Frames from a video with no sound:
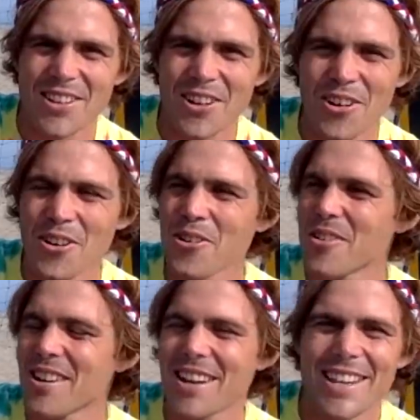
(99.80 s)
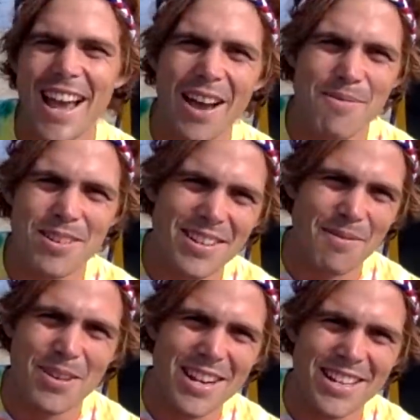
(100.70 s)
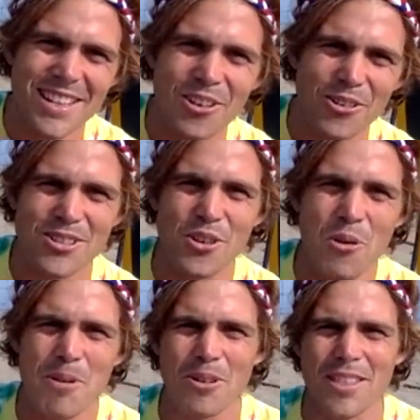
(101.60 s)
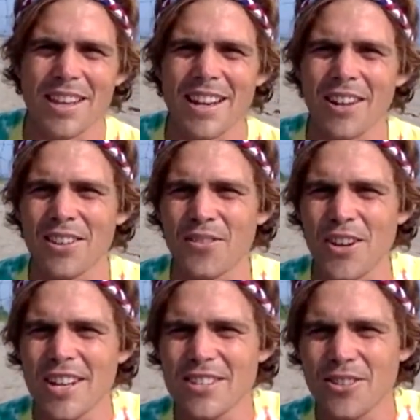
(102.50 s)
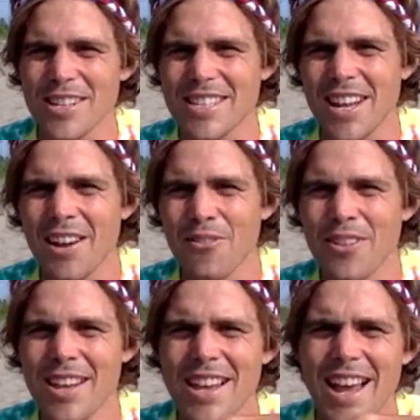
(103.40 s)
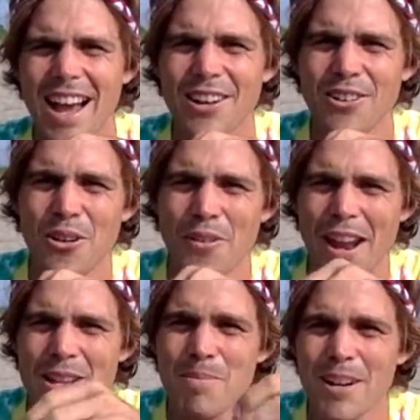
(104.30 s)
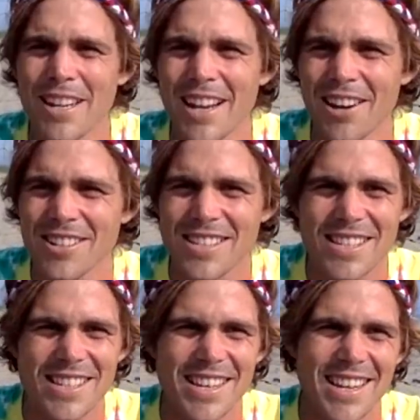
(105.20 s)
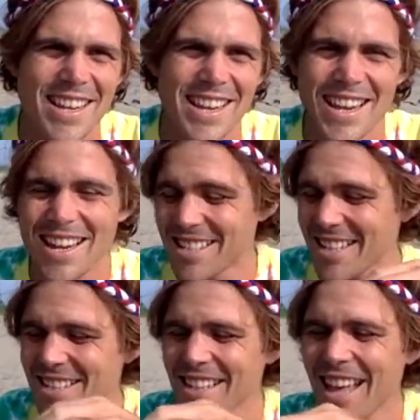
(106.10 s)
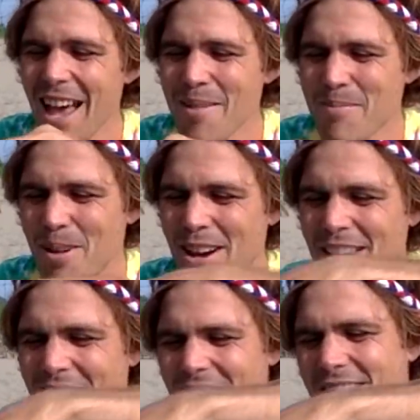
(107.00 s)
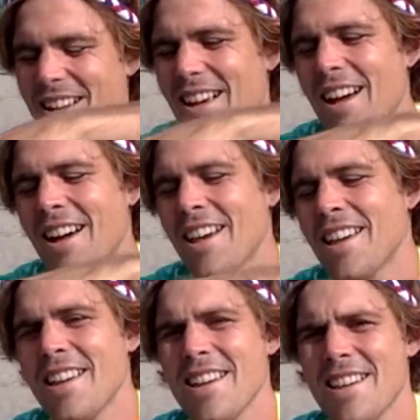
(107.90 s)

So yeah, I've been into the whole soy milk thing now, this Vita soy stuff. I don't know if anybody else is into that, but I